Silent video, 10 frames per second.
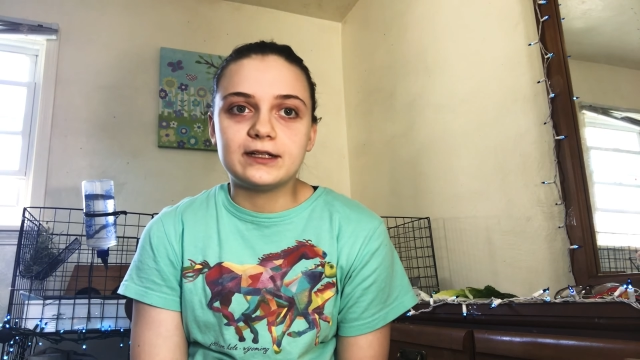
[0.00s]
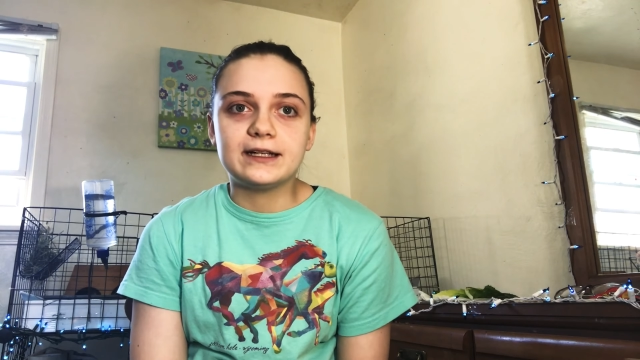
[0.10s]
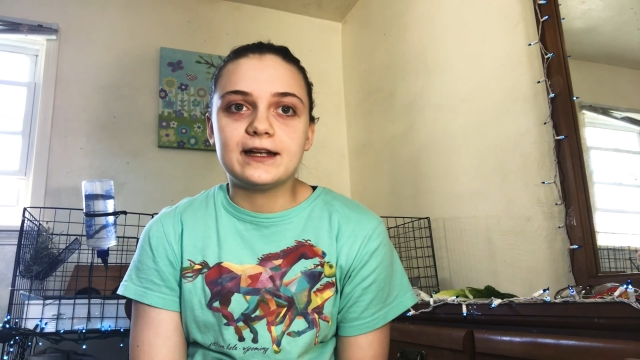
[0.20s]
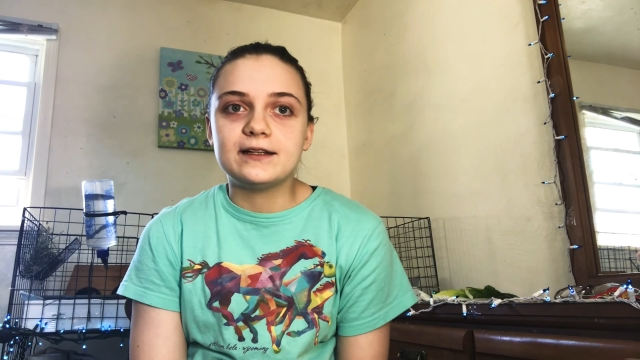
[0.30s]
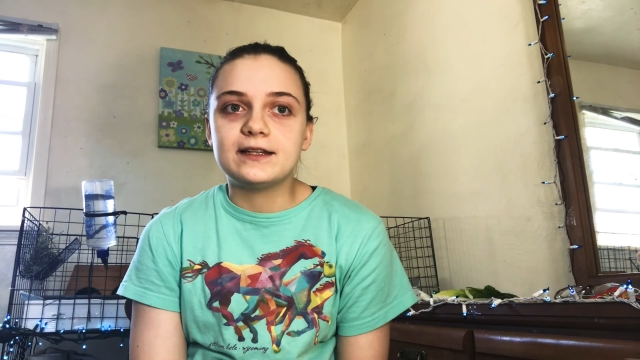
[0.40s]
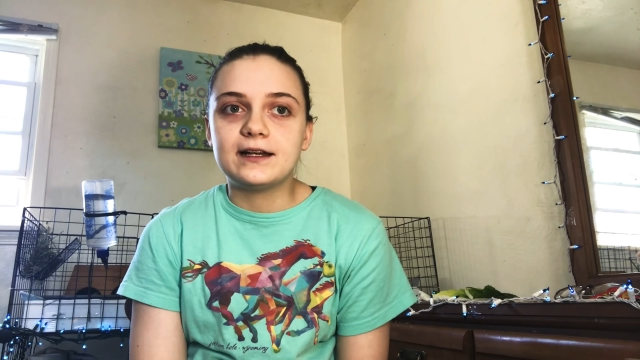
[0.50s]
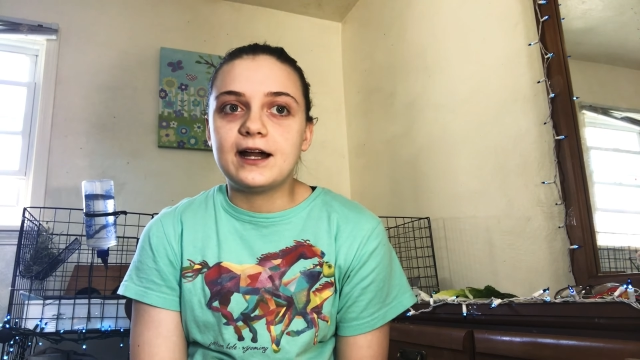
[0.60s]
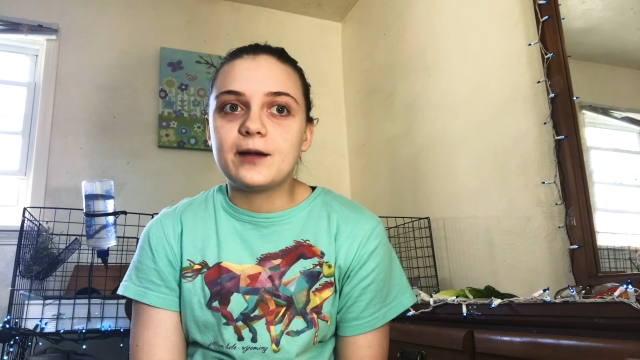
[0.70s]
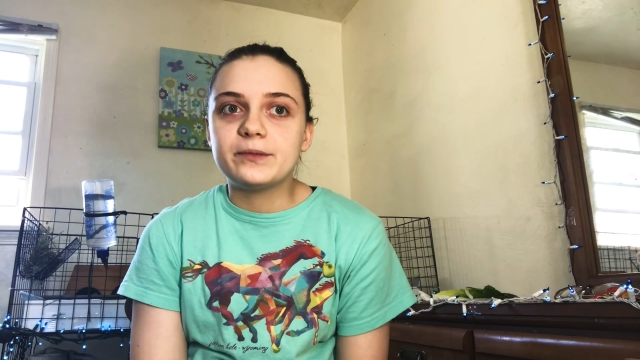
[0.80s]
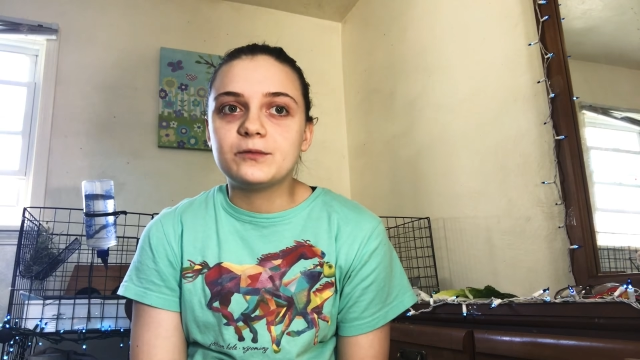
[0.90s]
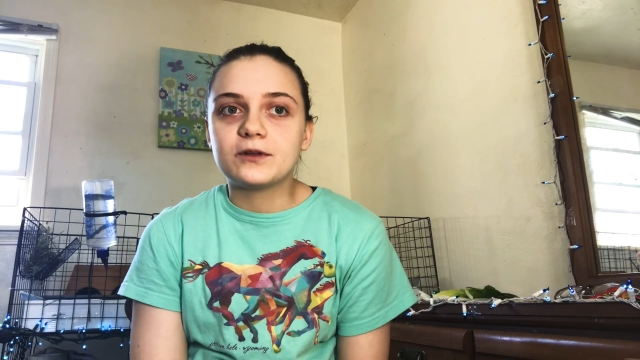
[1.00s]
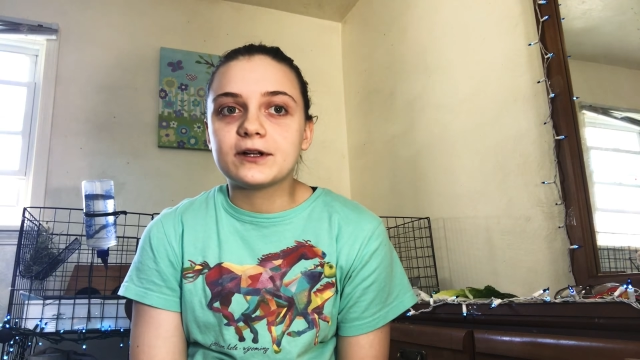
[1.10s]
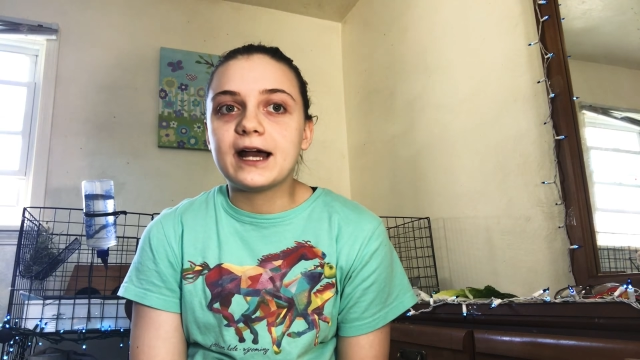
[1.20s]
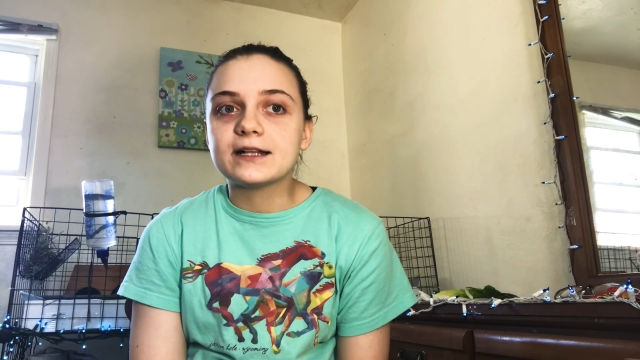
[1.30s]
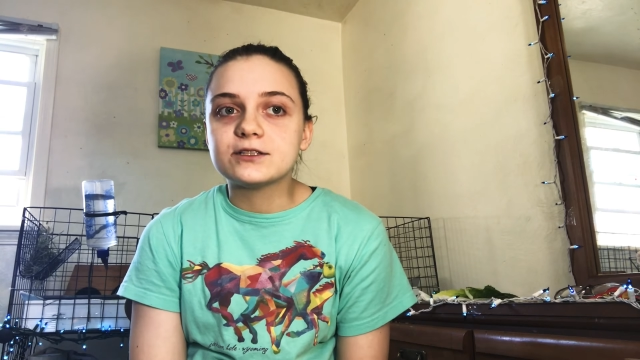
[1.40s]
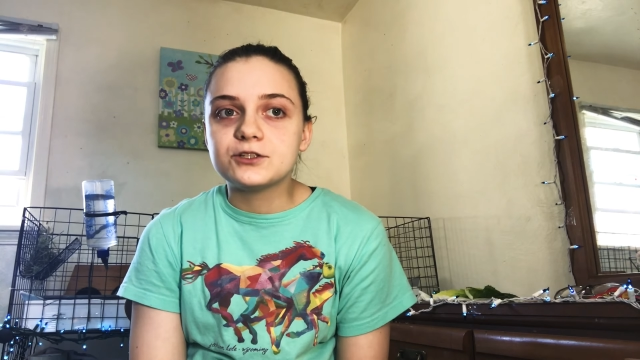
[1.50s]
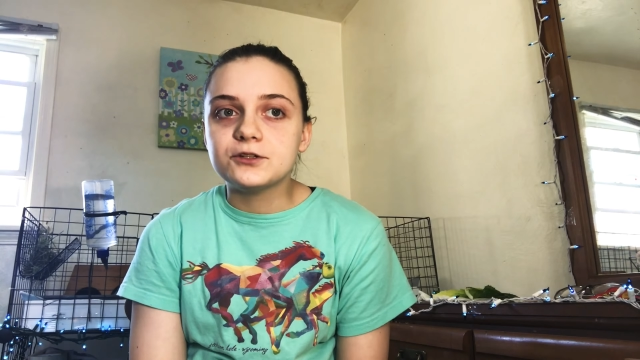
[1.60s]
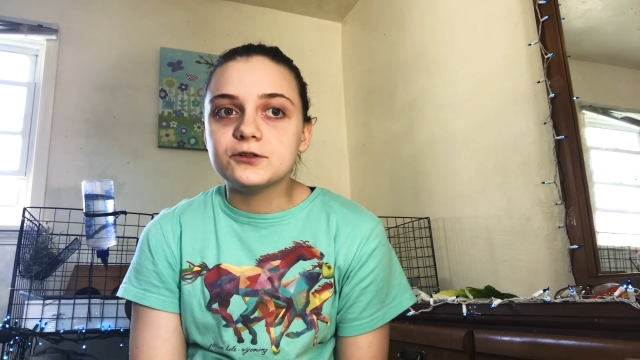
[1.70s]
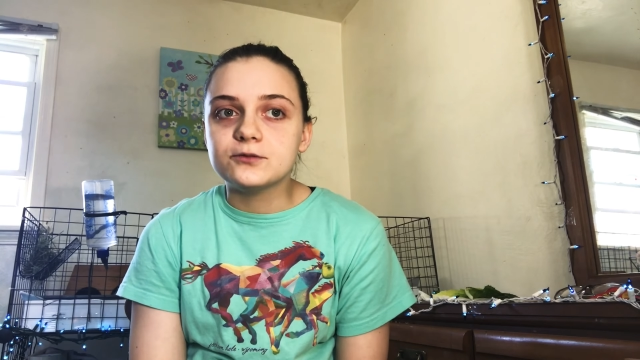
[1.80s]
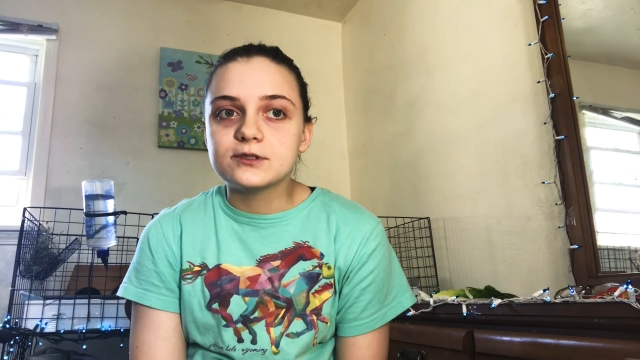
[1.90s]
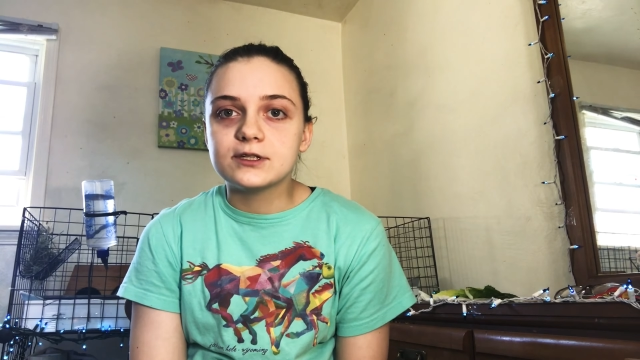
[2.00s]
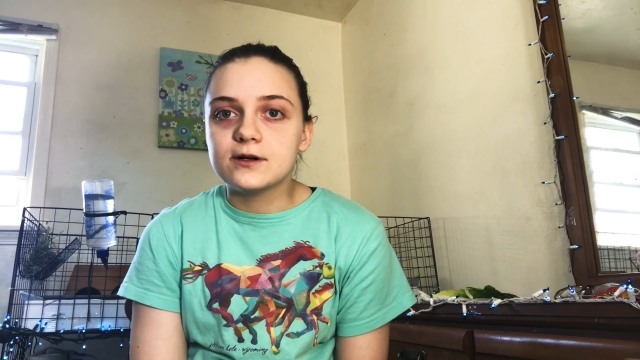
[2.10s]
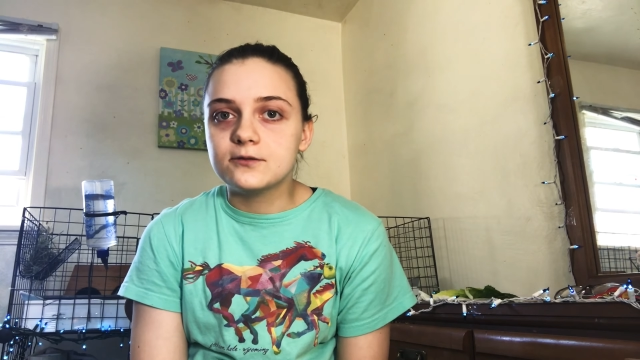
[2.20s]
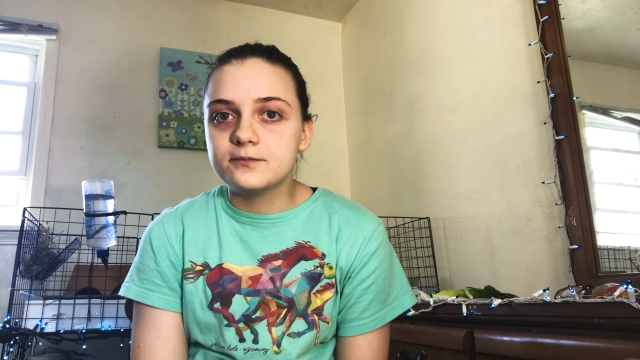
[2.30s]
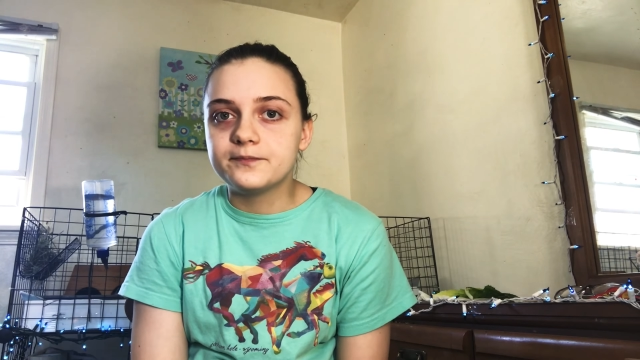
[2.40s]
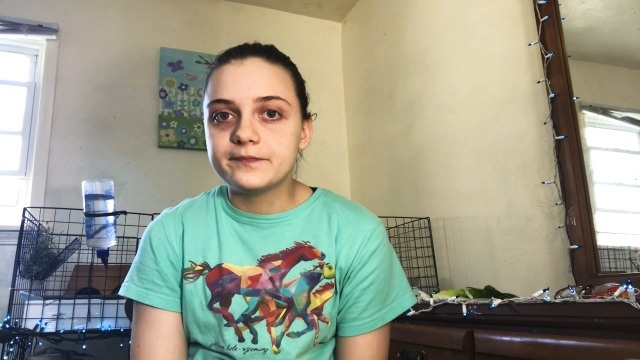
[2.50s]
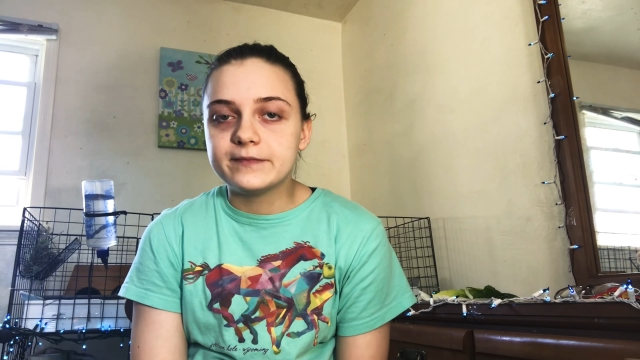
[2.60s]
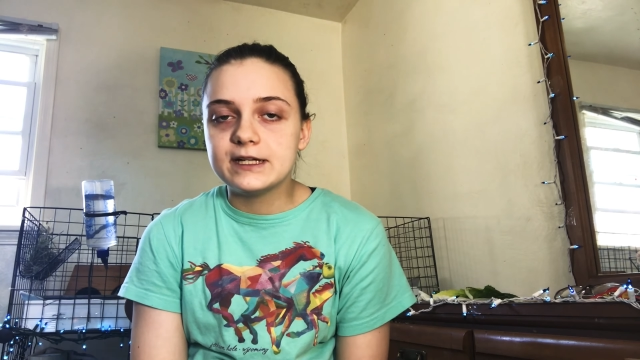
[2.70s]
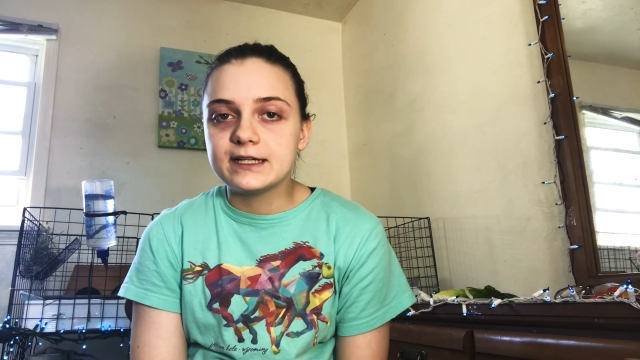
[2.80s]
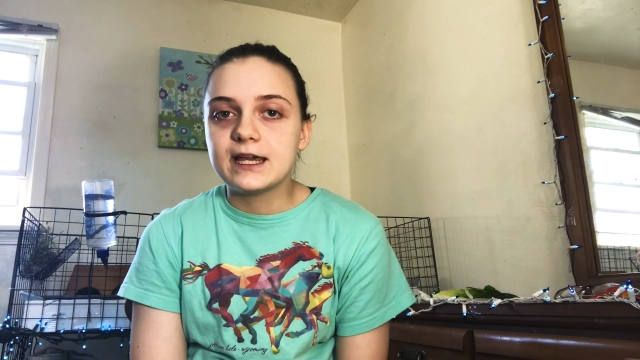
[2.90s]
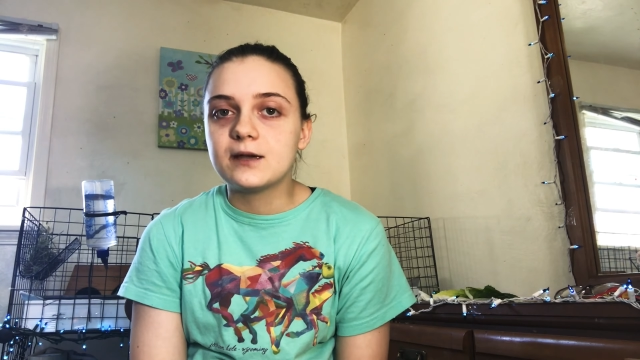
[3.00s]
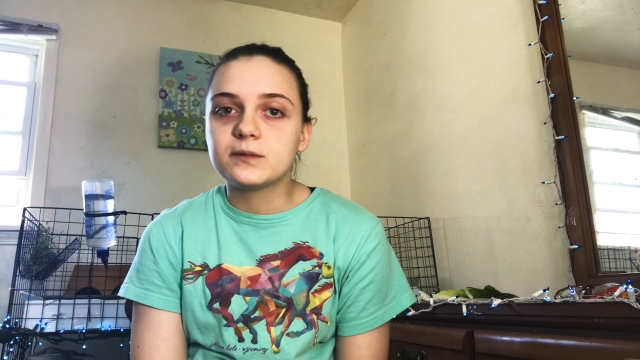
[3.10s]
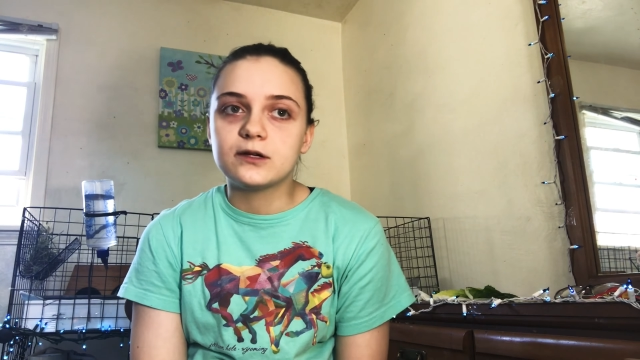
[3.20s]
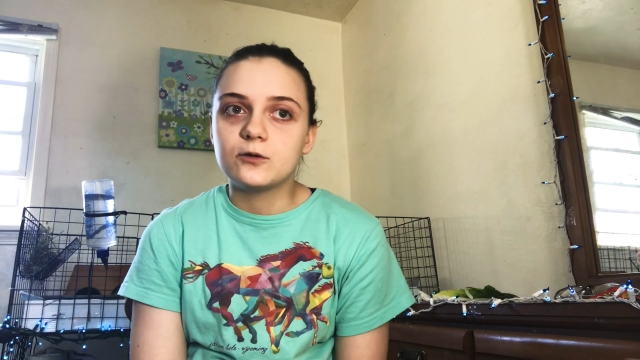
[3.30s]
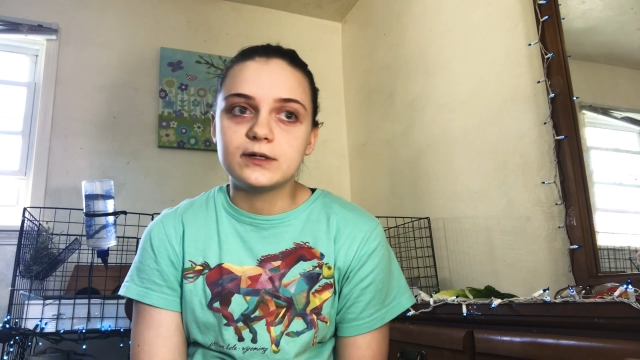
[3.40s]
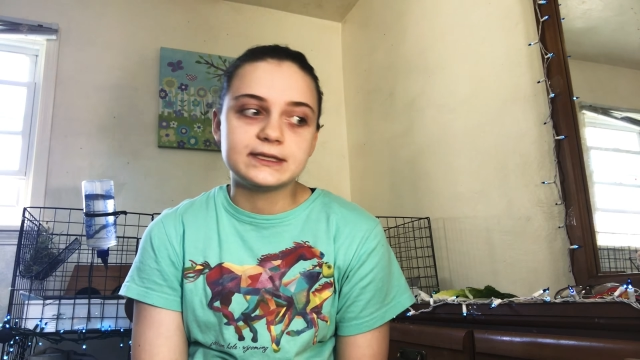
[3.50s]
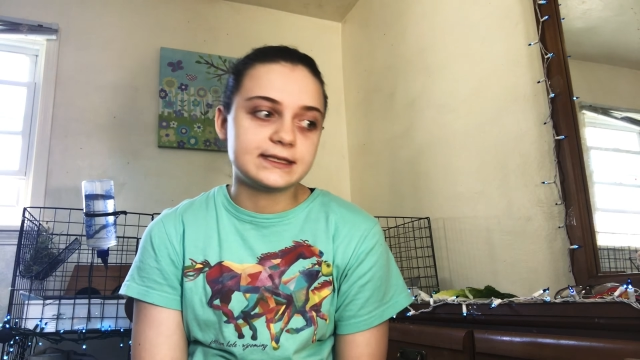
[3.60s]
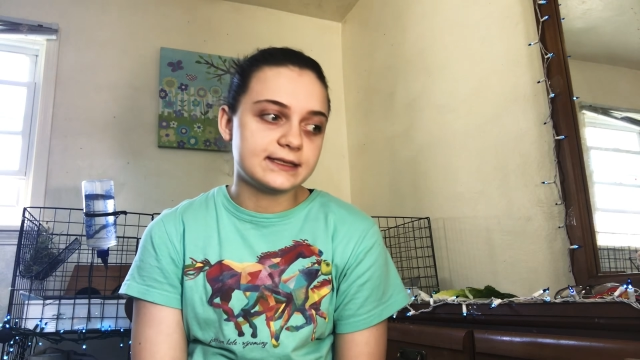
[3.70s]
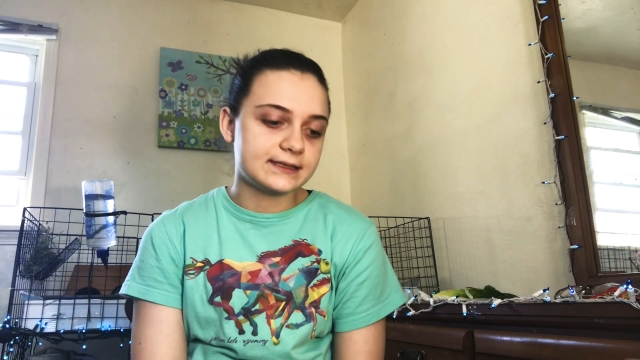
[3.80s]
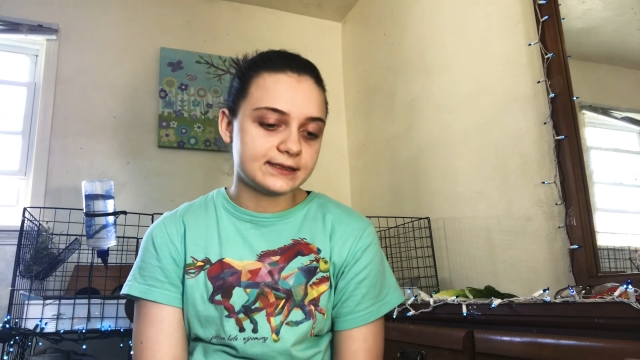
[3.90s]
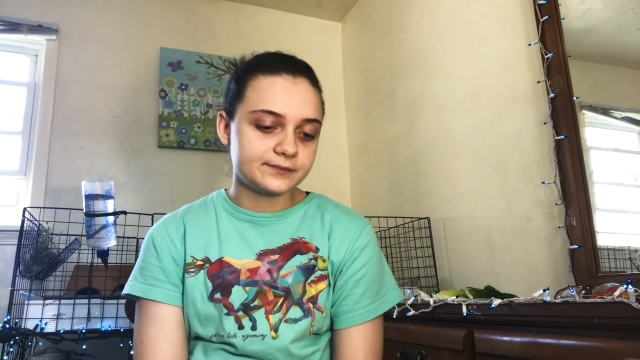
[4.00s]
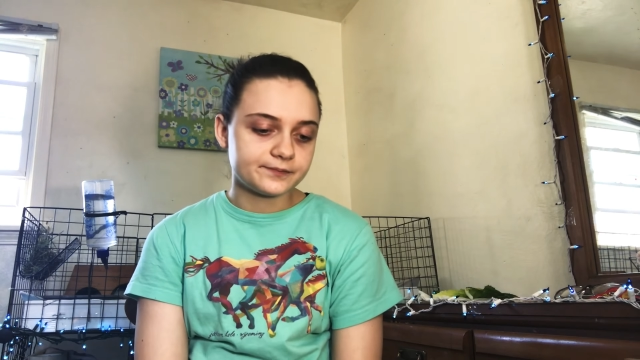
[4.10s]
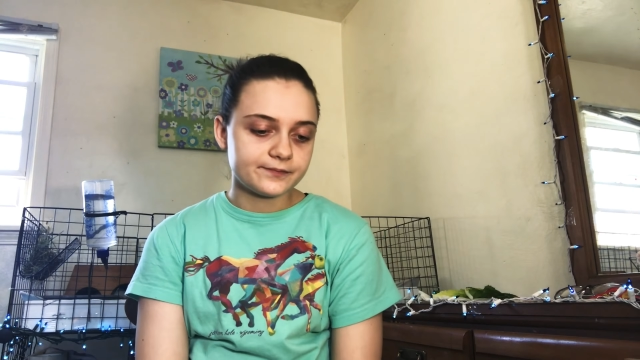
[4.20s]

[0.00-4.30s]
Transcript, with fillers: Like, I, that happened with our cats too, so it can't be a coincidence.